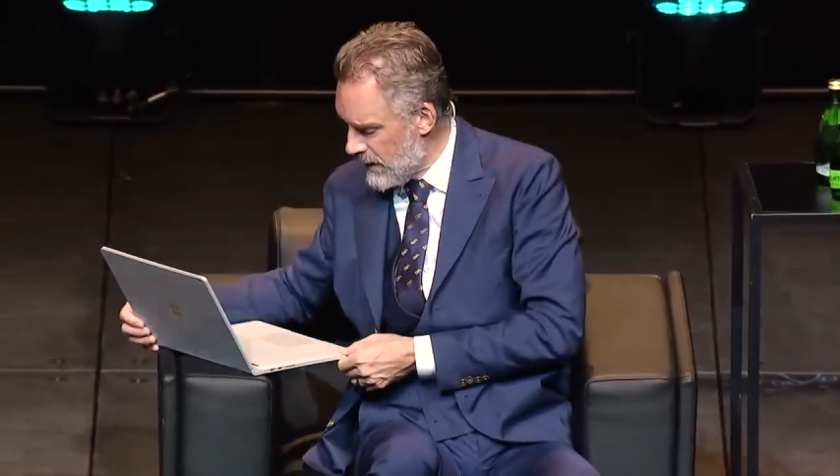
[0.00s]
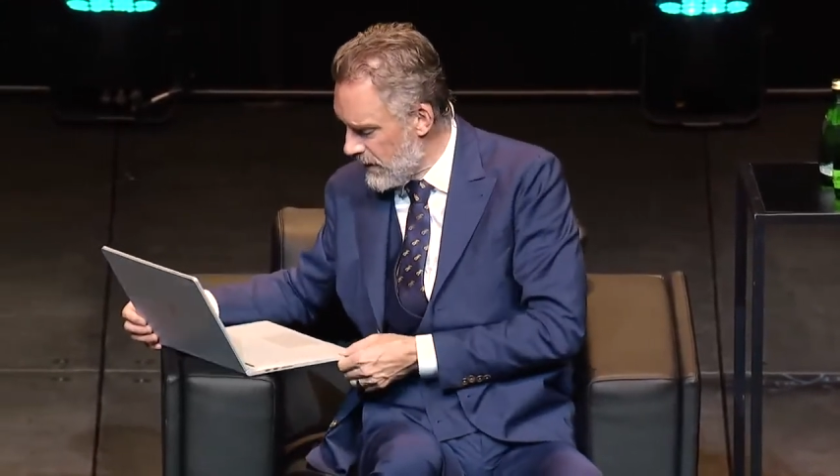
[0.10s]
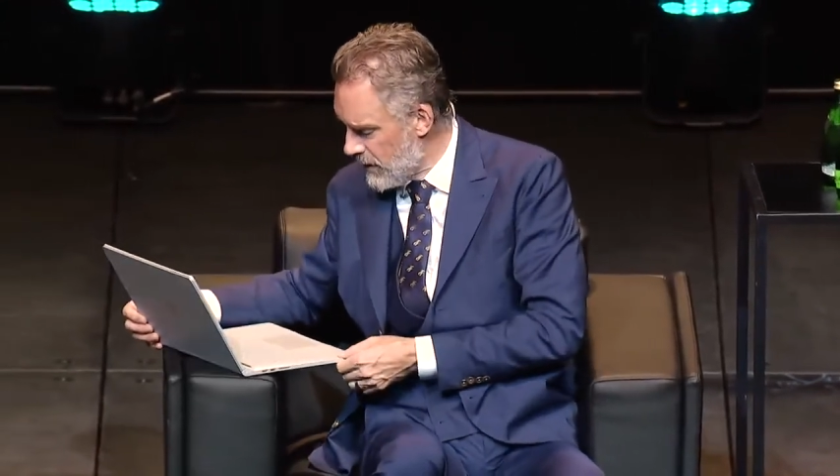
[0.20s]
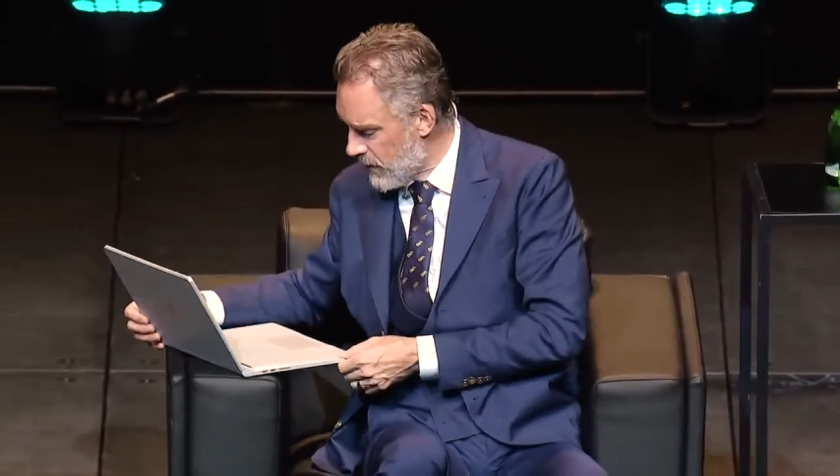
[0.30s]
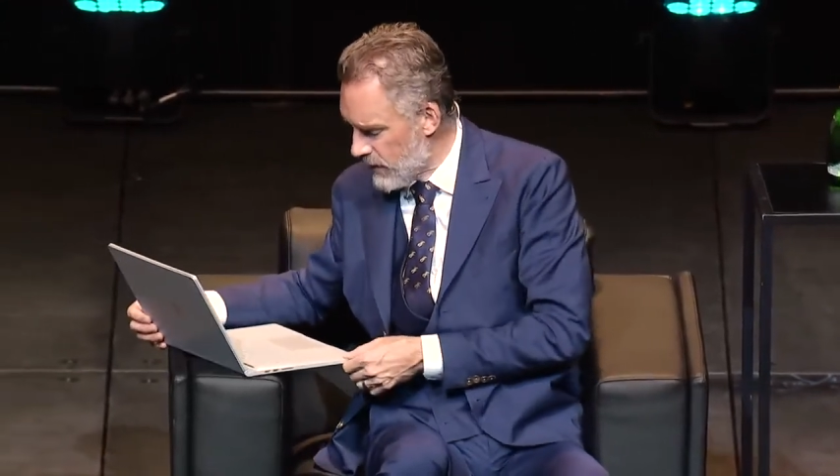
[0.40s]

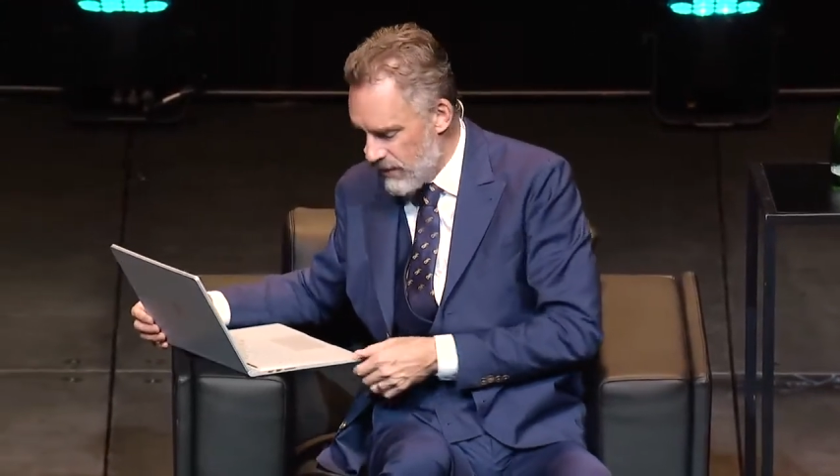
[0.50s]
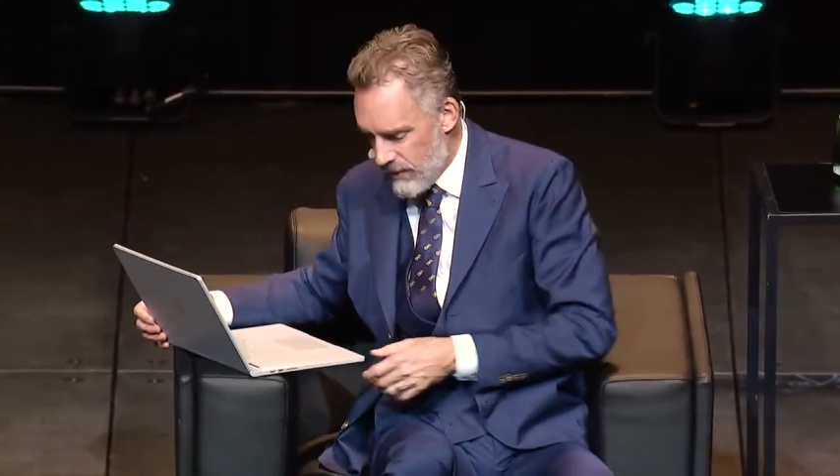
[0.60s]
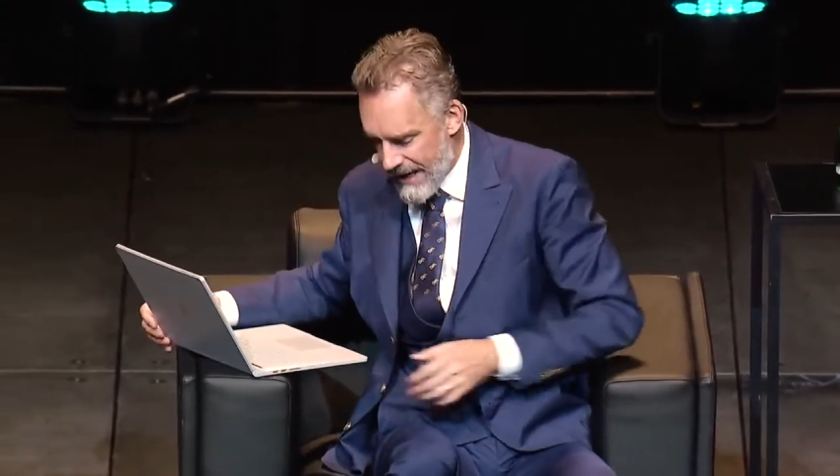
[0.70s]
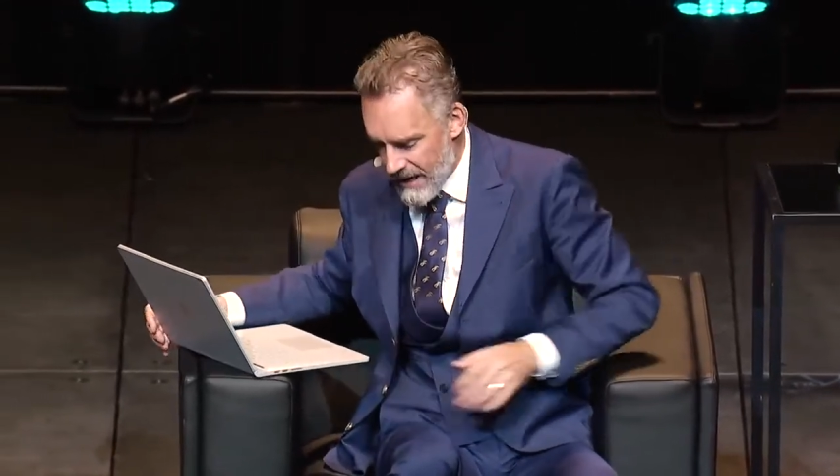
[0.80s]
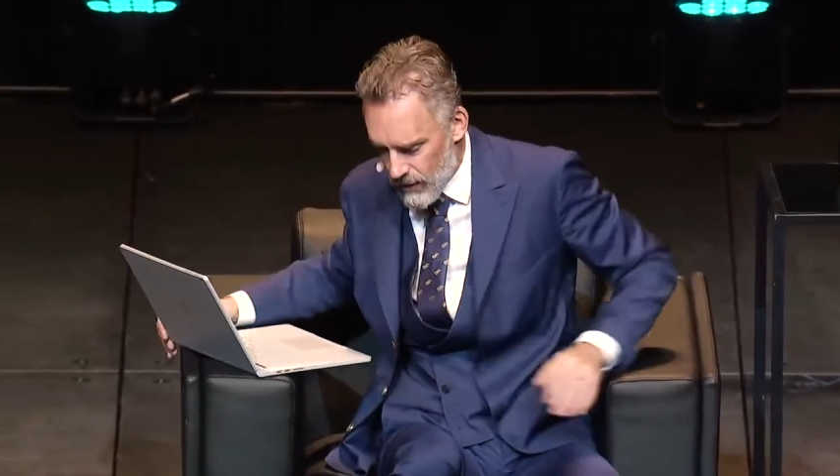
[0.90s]
you know, you
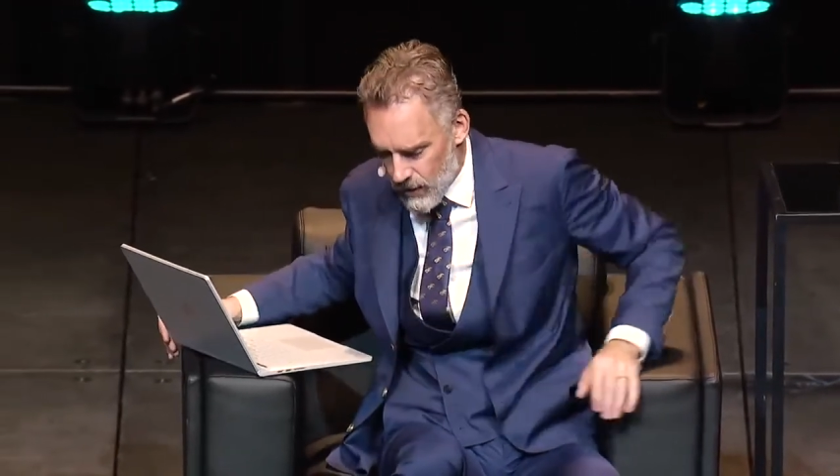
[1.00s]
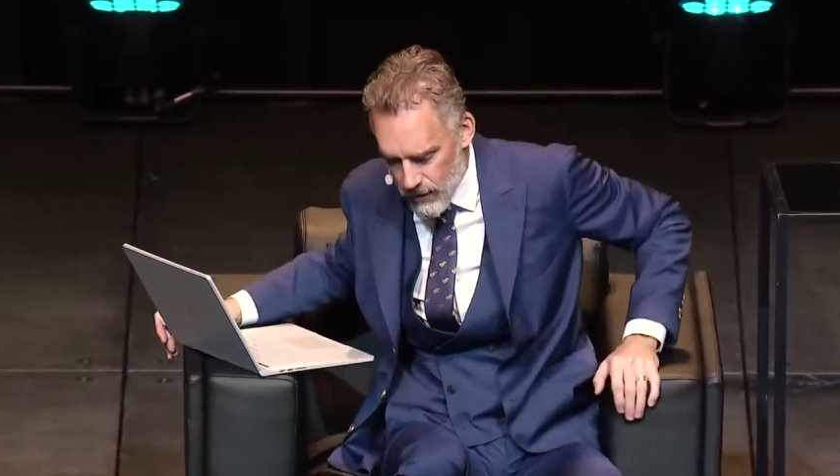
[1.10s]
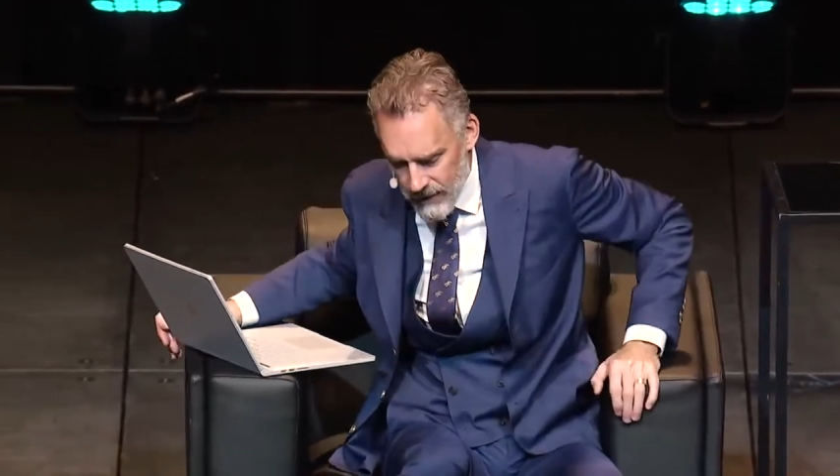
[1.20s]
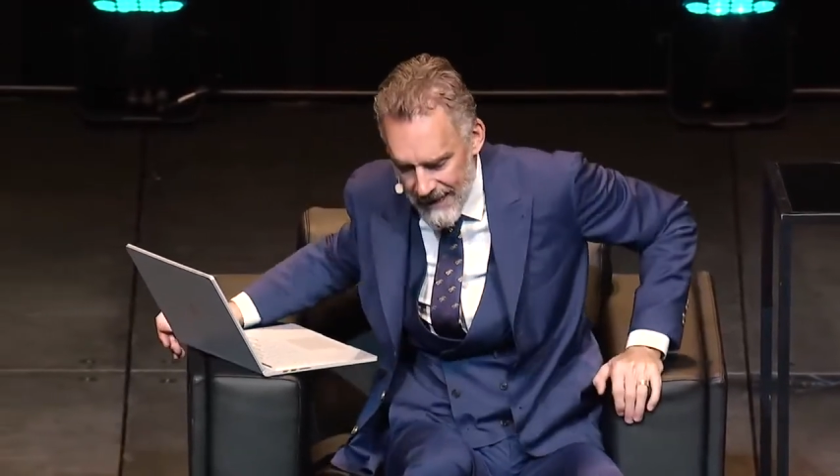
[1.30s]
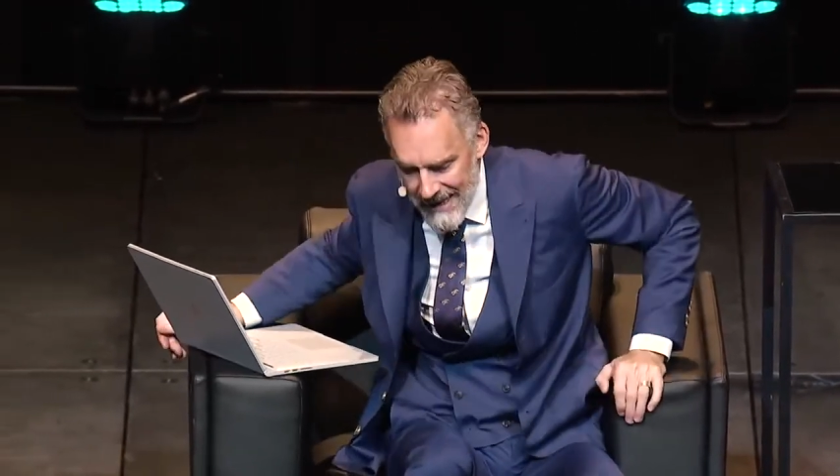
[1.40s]
can't
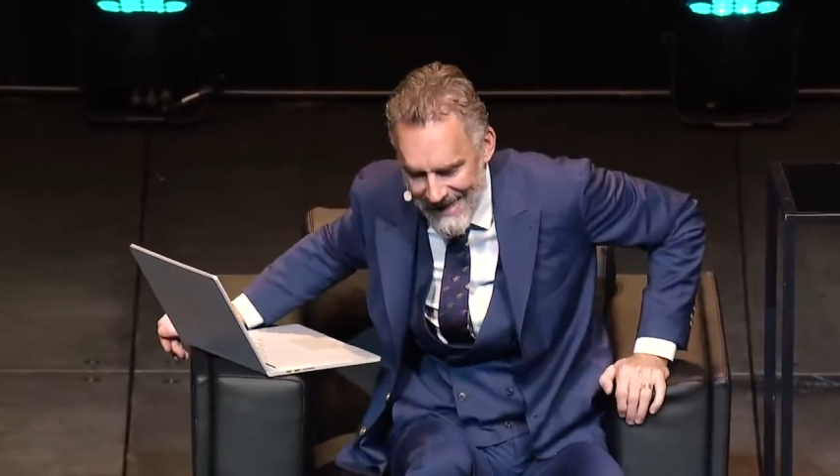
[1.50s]
hold